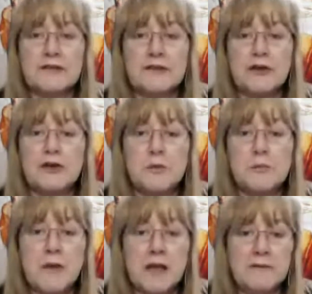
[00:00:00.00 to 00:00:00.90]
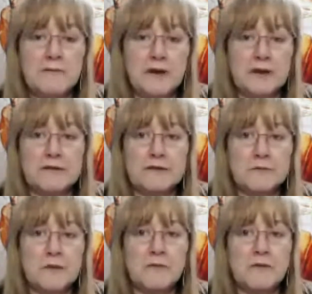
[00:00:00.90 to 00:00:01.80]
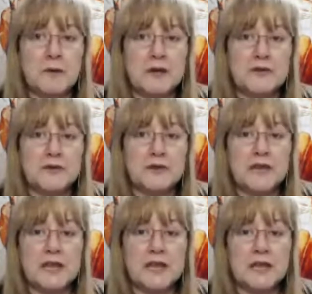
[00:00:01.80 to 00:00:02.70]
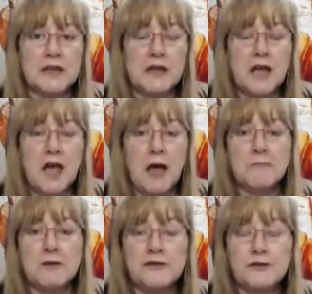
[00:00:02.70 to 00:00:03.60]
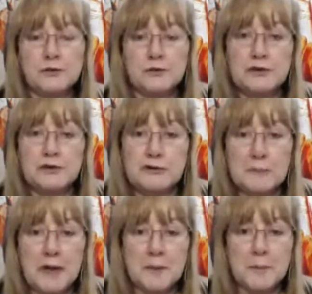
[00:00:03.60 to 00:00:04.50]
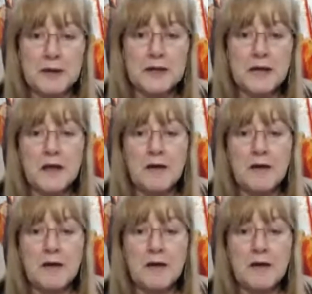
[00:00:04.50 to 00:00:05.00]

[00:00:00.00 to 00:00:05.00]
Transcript: So you may find some information in a regional newspaper